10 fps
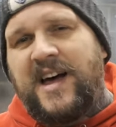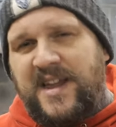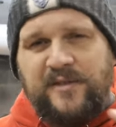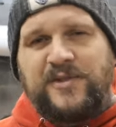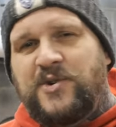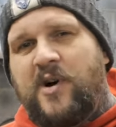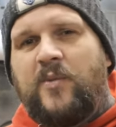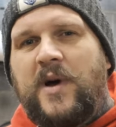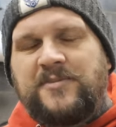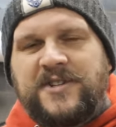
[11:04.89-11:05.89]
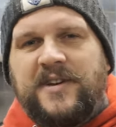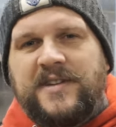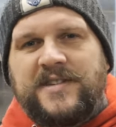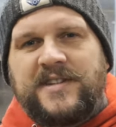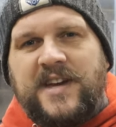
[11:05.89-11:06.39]
Head over to our
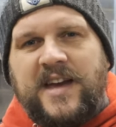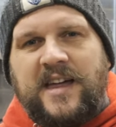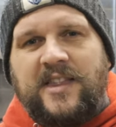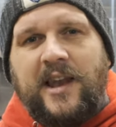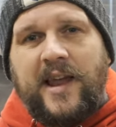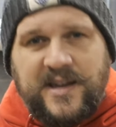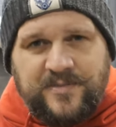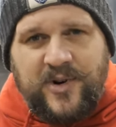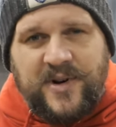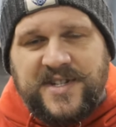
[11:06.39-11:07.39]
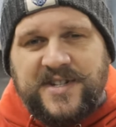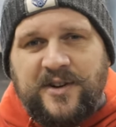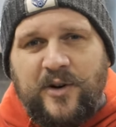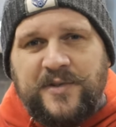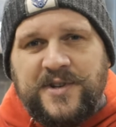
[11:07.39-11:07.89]
website to check out the latest prices
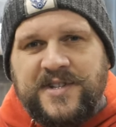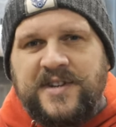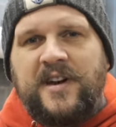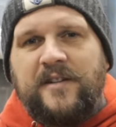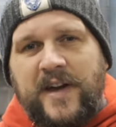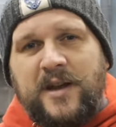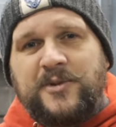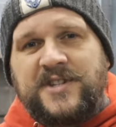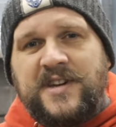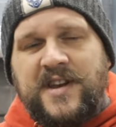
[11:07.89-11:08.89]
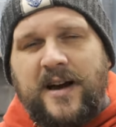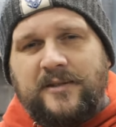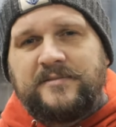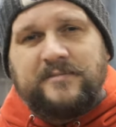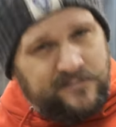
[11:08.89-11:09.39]
and offers available to you now.
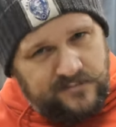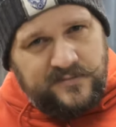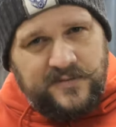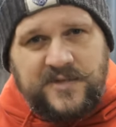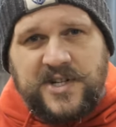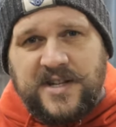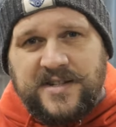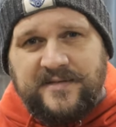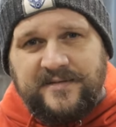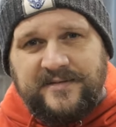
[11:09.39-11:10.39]
Cheers.